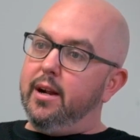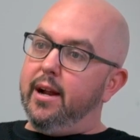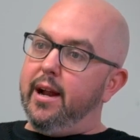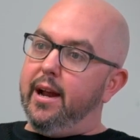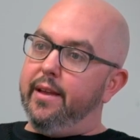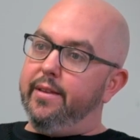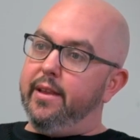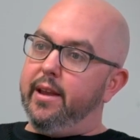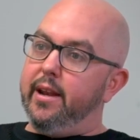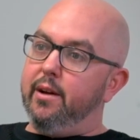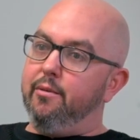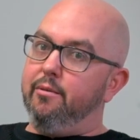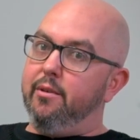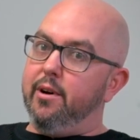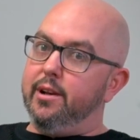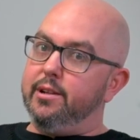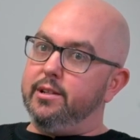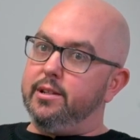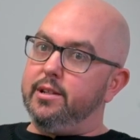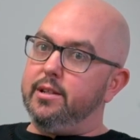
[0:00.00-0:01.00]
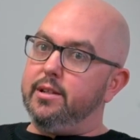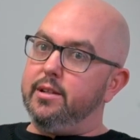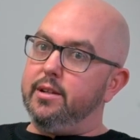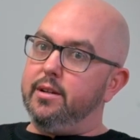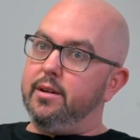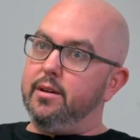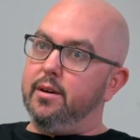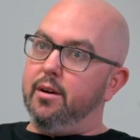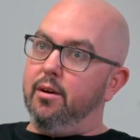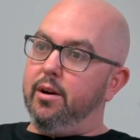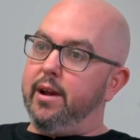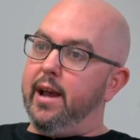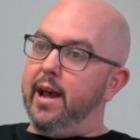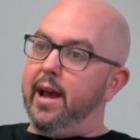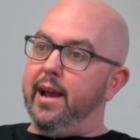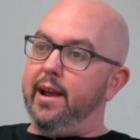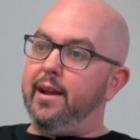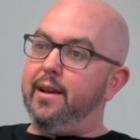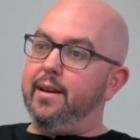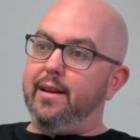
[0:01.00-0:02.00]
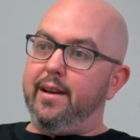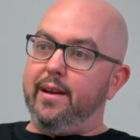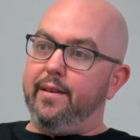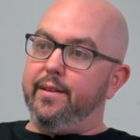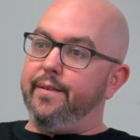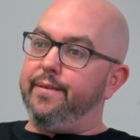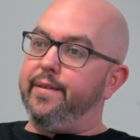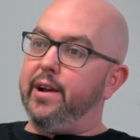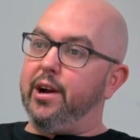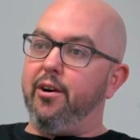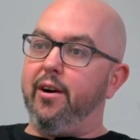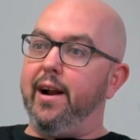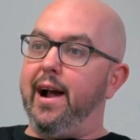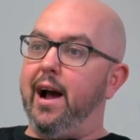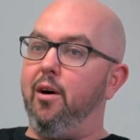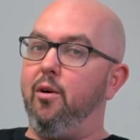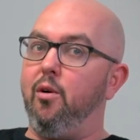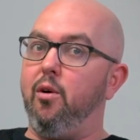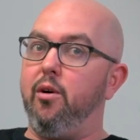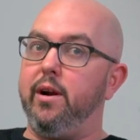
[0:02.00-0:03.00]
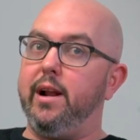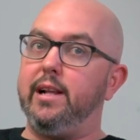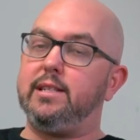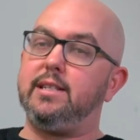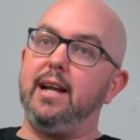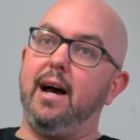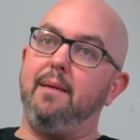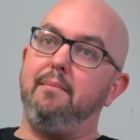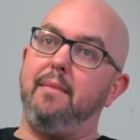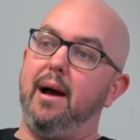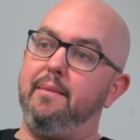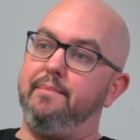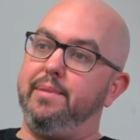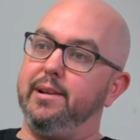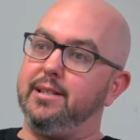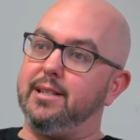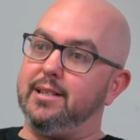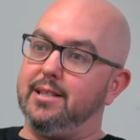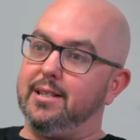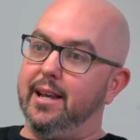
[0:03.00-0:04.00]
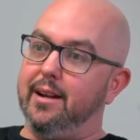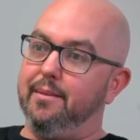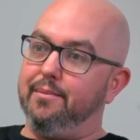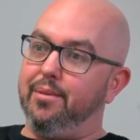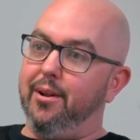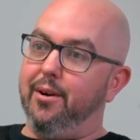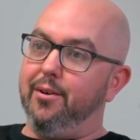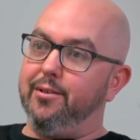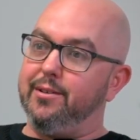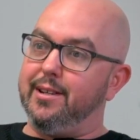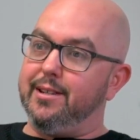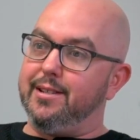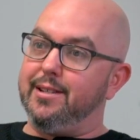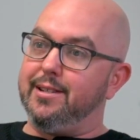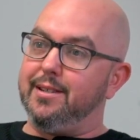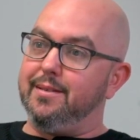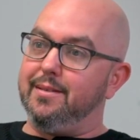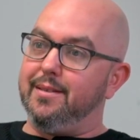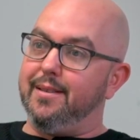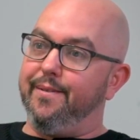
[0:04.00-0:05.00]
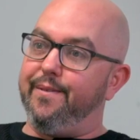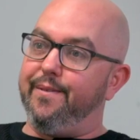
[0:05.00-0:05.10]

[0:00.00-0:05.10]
And then it was, okay, either figure it out, or it's not my business that implodes, it's the